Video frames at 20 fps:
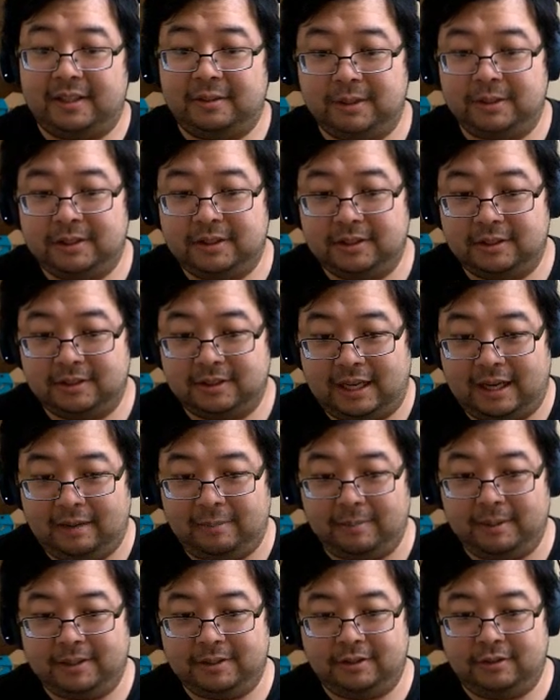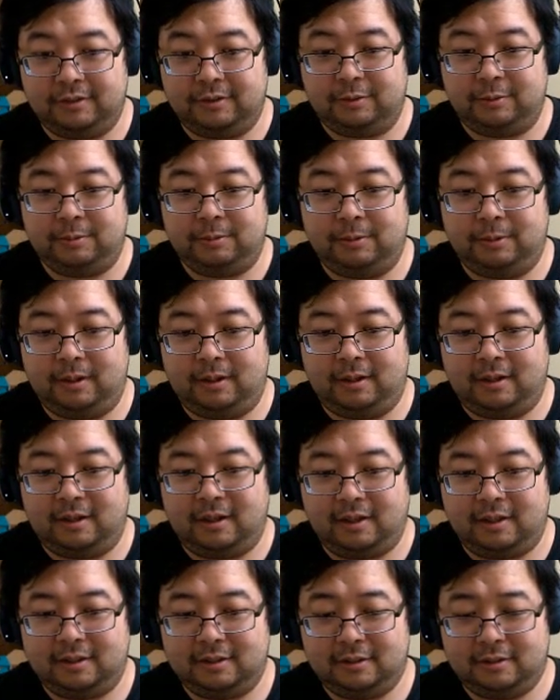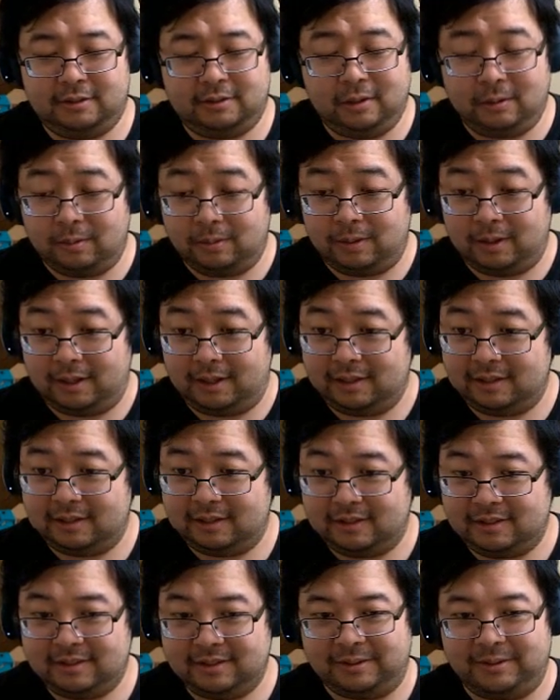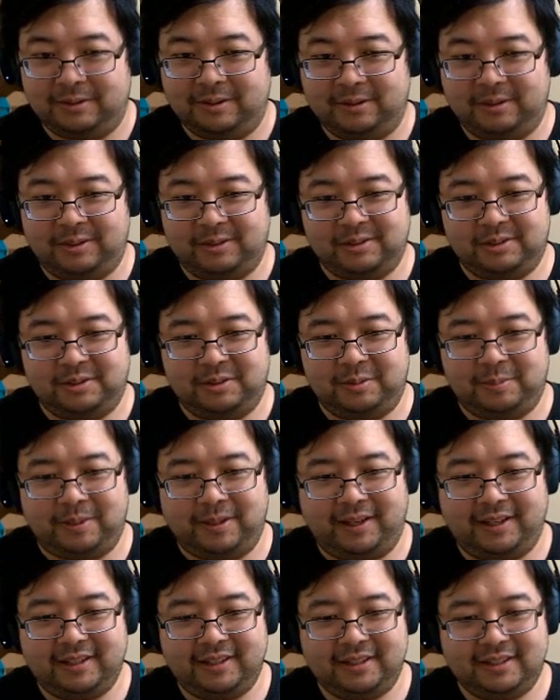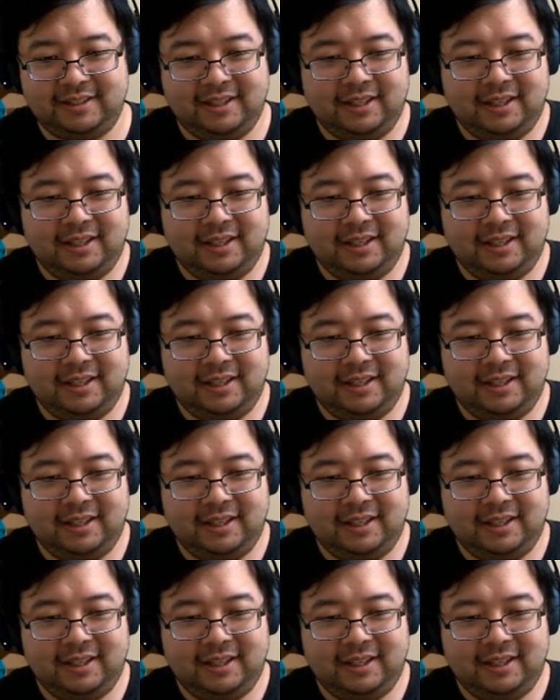which shows how much you are so nice to those new players.